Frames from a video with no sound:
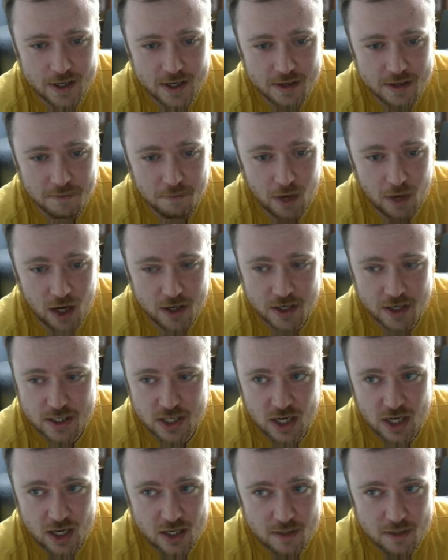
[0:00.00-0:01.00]
Maka
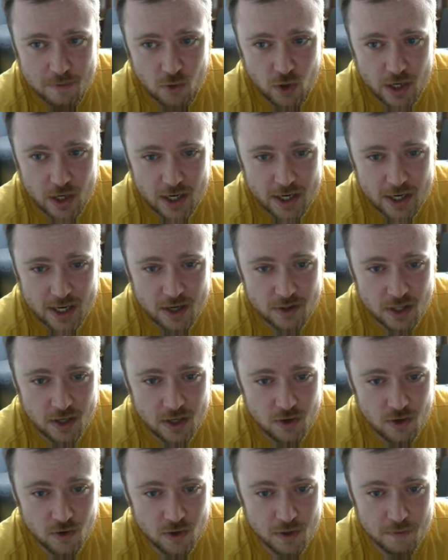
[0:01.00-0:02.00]
Dog pointed out that
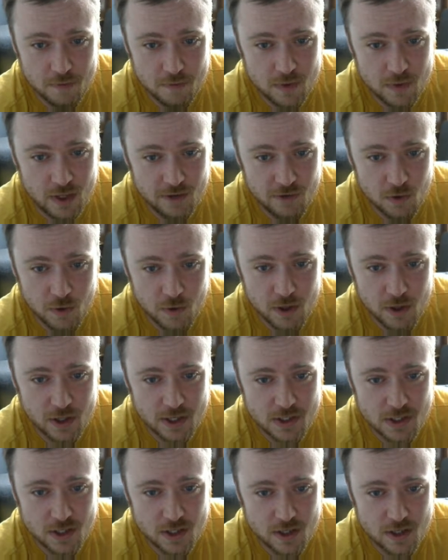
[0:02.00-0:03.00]
you could even
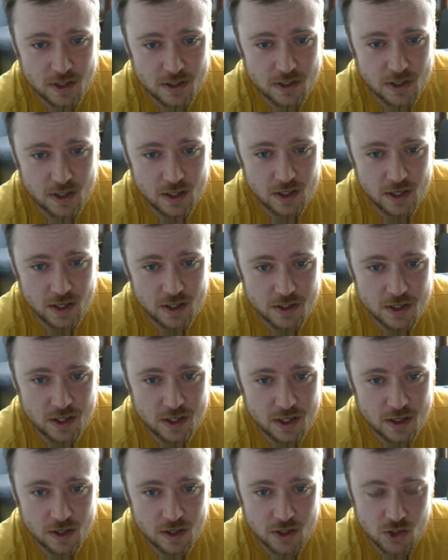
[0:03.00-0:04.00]
realistically see this
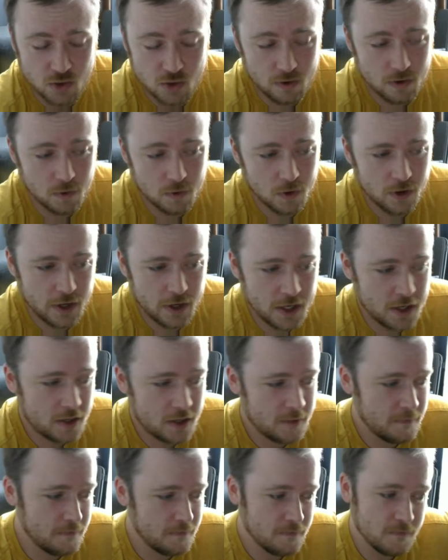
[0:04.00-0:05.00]
in Control
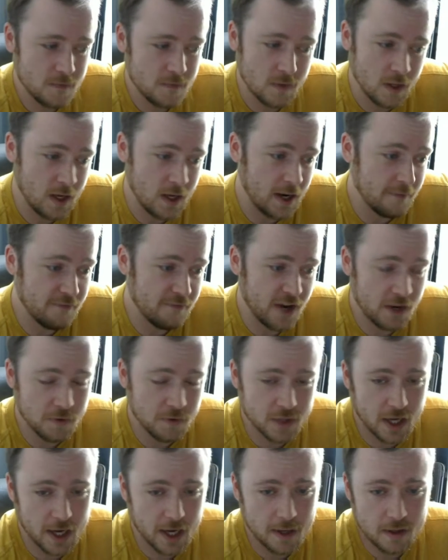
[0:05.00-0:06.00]
Warrior, and I'm fine with
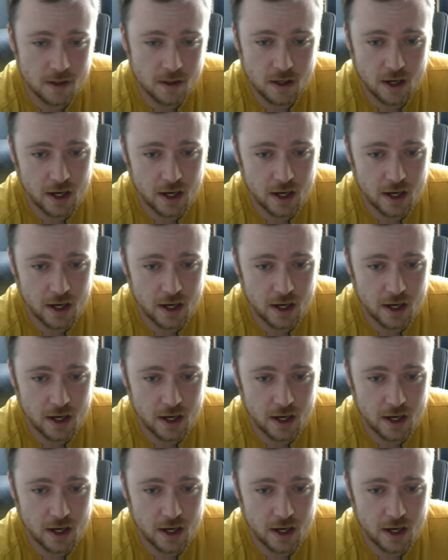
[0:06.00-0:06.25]
that.